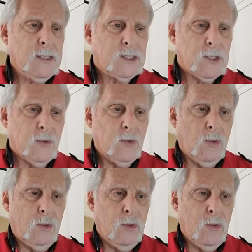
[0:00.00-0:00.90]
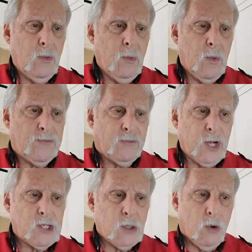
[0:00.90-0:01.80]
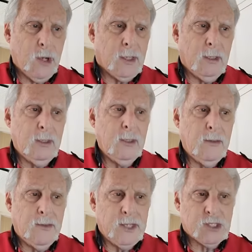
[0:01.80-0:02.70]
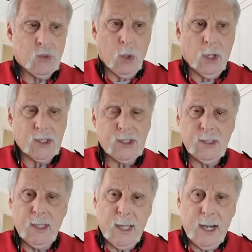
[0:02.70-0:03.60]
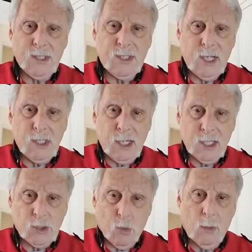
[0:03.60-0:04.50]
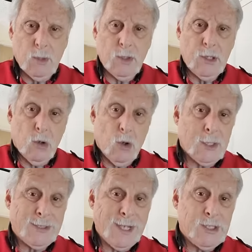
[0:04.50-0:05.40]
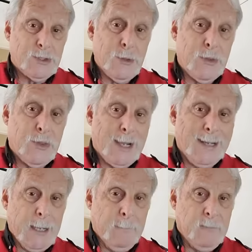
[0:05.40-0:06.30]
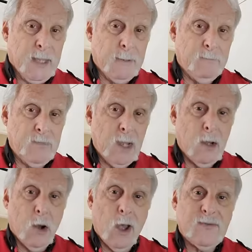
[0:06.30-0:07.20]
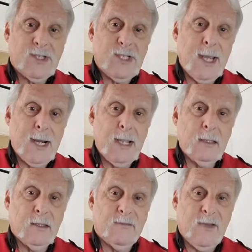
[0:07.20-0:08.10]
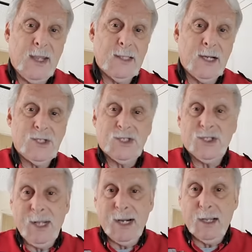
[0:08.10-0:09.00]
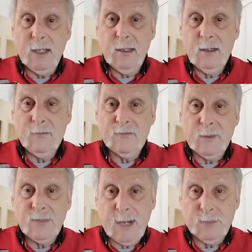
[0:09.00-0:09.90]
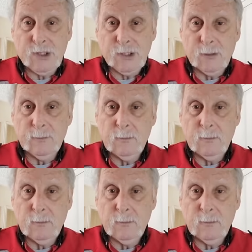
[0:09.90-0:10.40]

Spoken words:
so with fresh oil, this works. And as the engine gets warmer, the oil tends to thicken a bit, offsetting the fact that it's thinning from temperature.